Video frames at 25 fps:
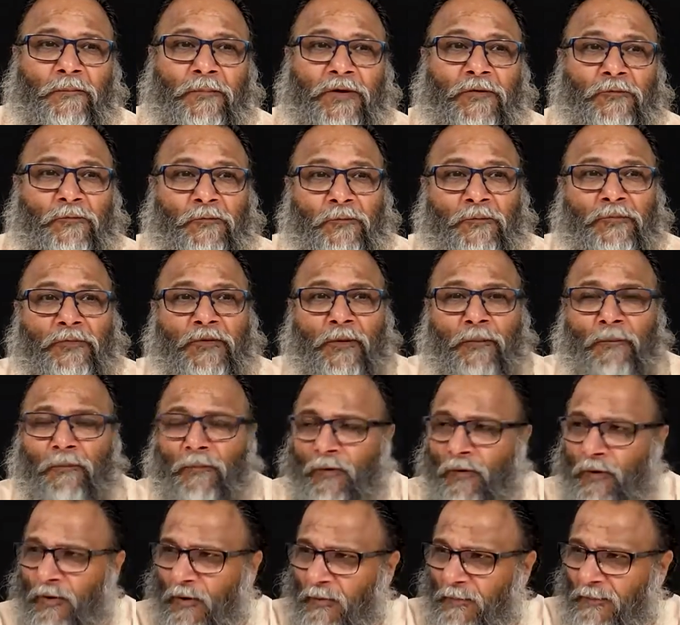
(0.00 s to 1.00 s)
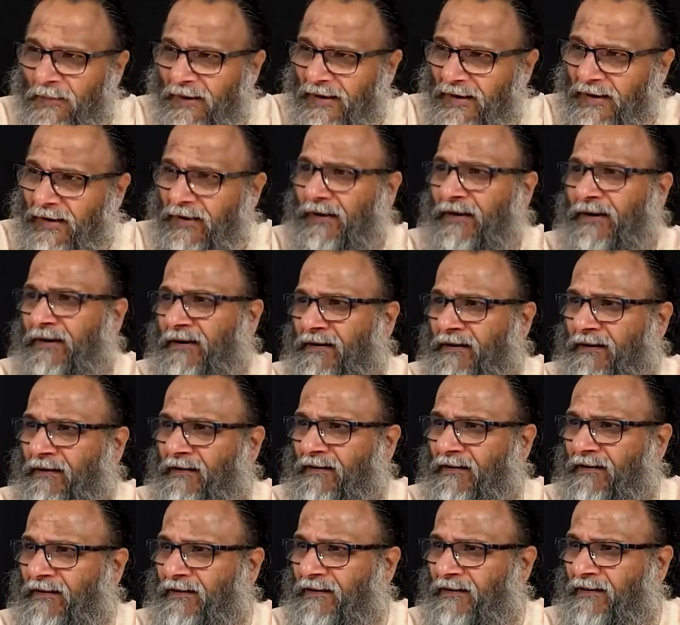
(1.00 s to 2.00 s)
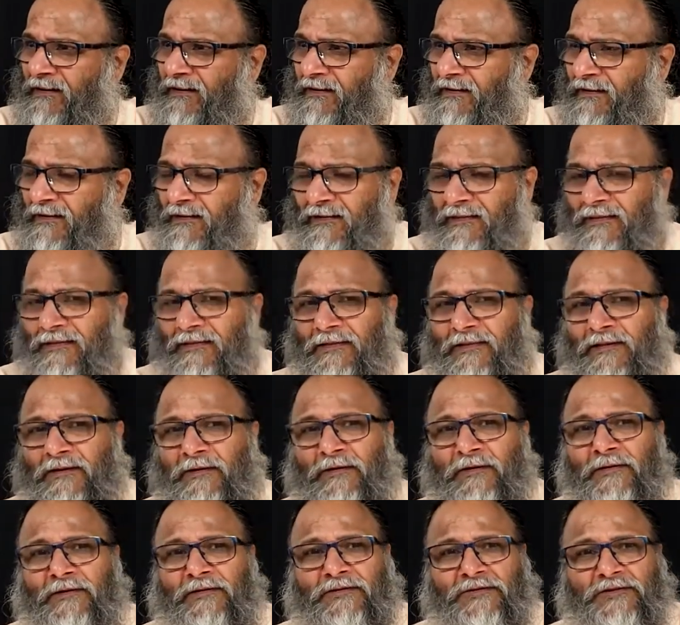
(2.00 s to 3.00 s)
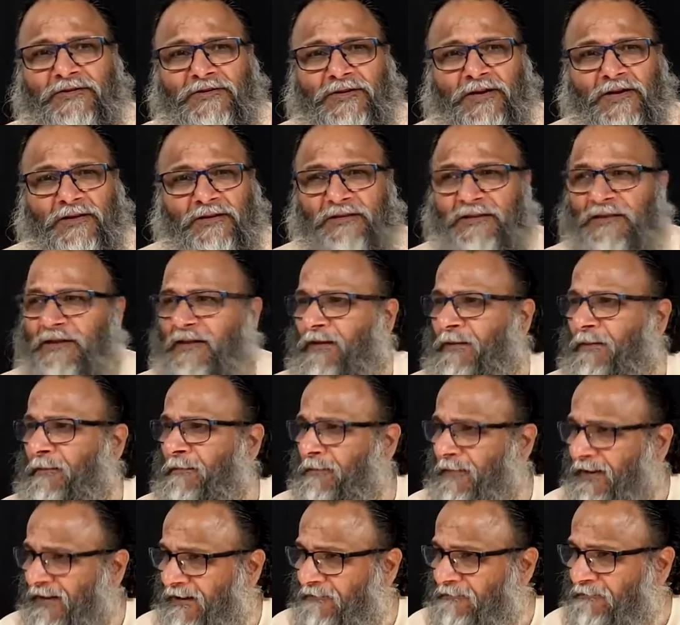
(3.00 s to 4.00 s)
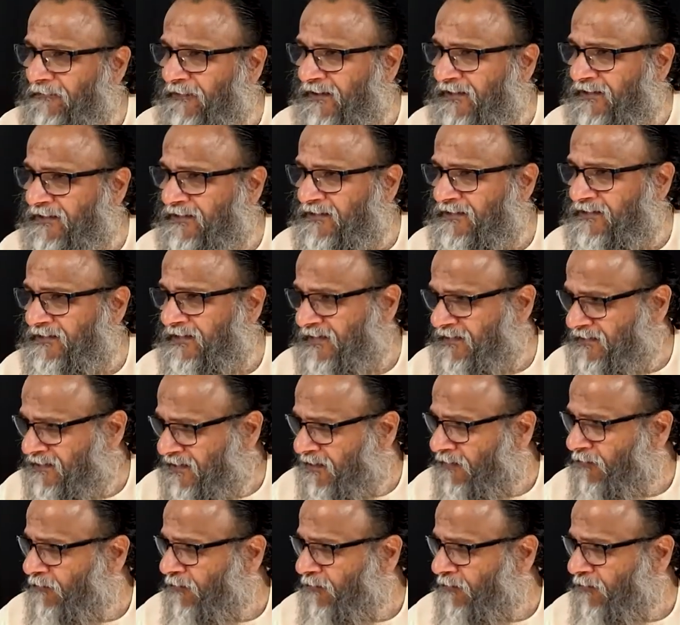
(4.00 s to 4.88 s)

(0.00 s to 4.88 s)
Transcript: But the moment the Shakti manifests as